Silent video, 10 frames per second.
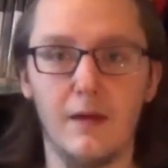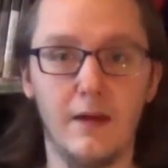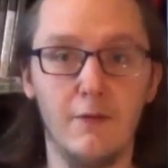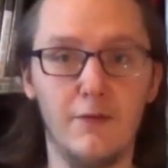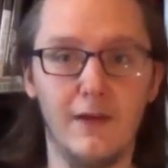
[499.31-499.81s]

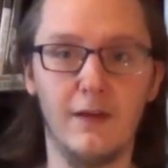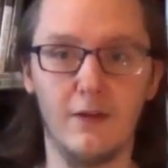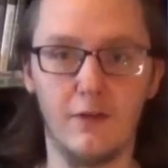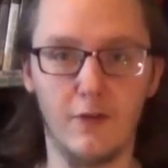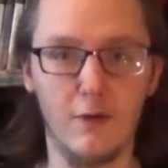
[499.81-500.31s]
And everything
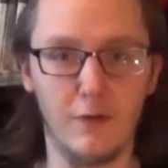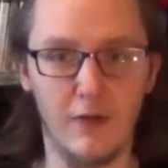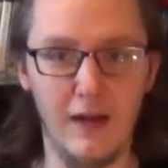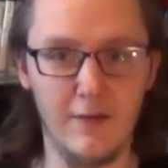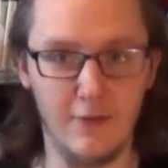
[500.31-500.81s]
in the store
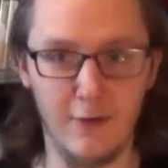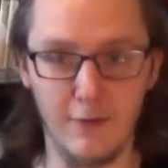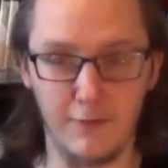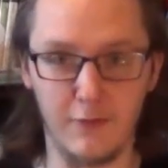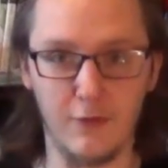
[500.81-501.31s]
was half
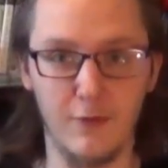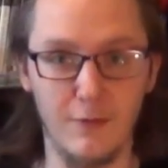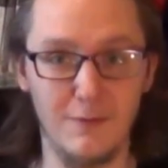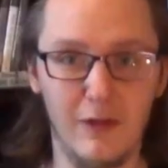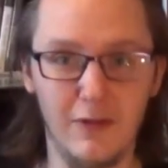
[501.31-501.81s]
off,
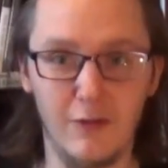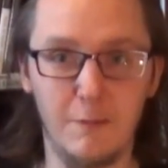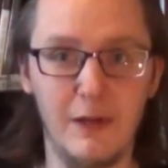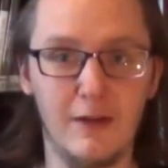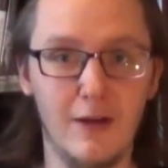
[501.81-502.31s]
so I
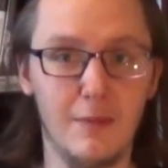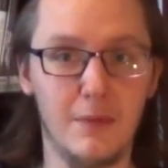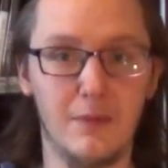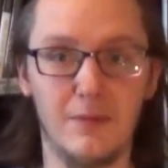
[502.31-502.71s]
just picked up